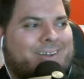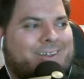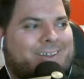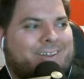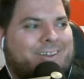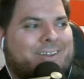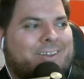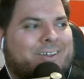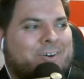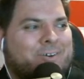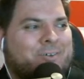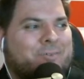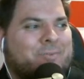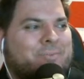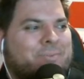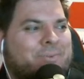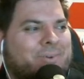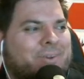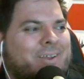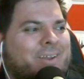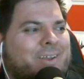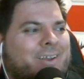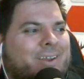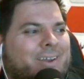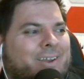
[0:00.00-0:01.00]
Gnome.
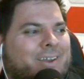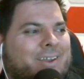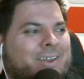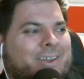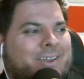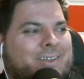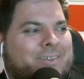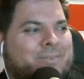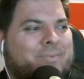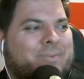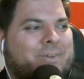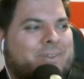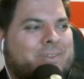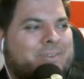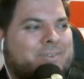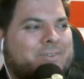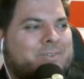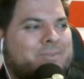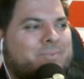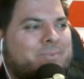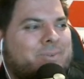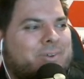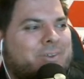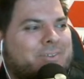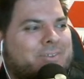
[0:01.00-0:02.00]
It's about the
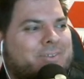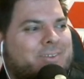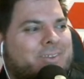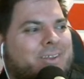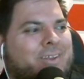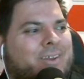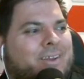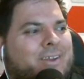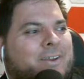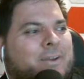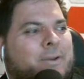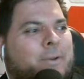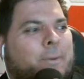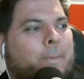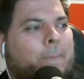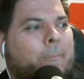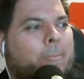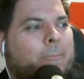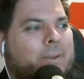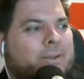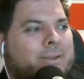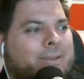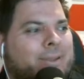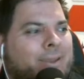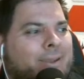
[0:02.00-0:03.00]
spells.
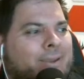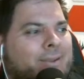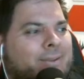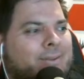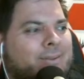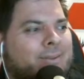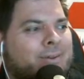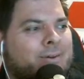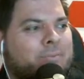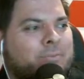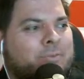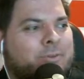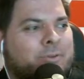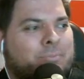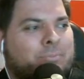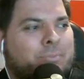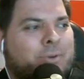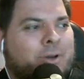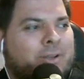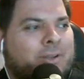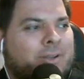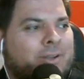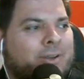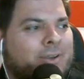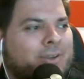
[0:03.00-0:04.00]
Tegan Tup's a
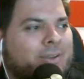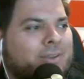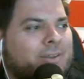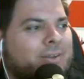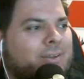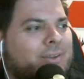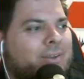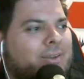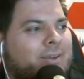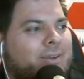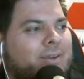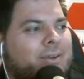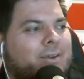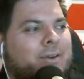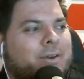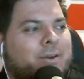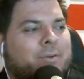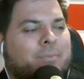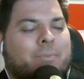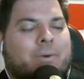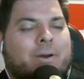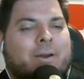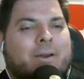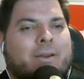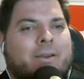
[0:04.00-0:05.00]
butt nugget.
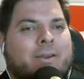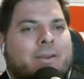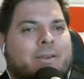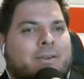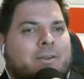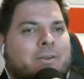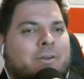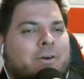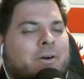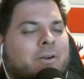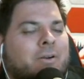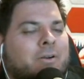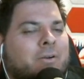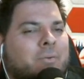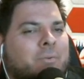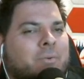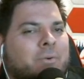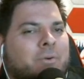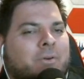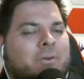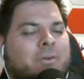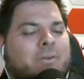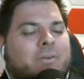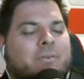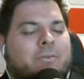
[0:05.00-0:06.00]
My daughter
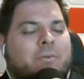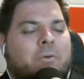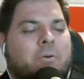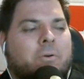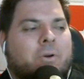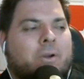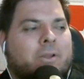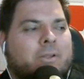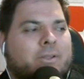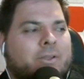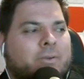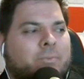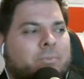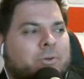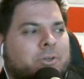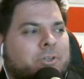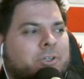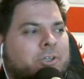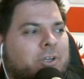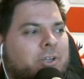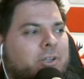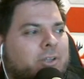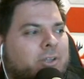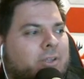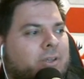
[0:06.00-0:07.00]
would greatly
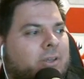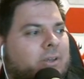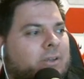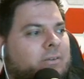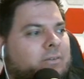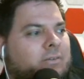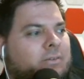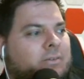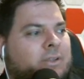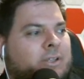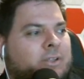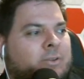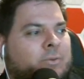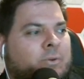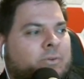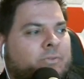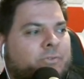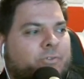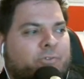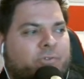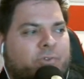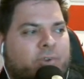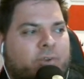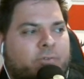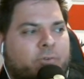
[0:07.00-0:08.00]
appreciate that. That's one of
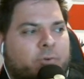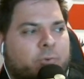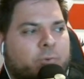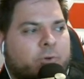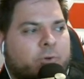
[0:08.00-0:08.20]
her favorite